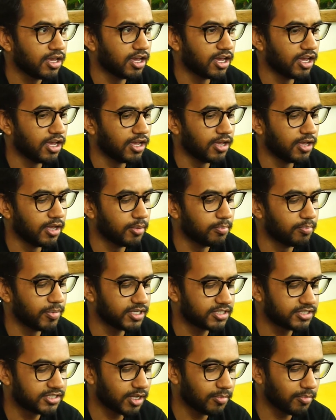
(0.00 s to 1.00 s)

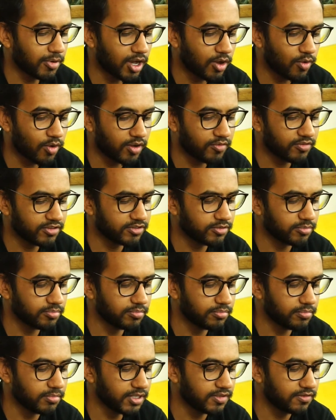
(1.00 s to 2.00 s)
but somehow I was
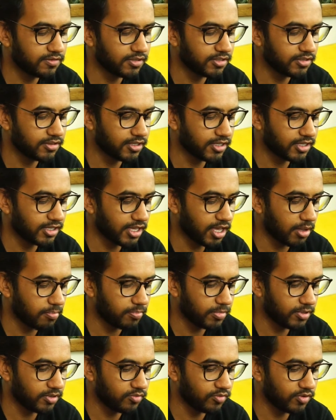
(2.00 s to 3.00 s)
missing the gap
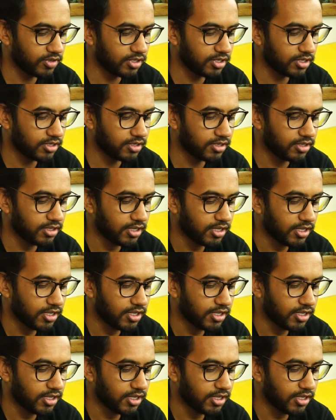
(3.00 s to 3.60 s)
between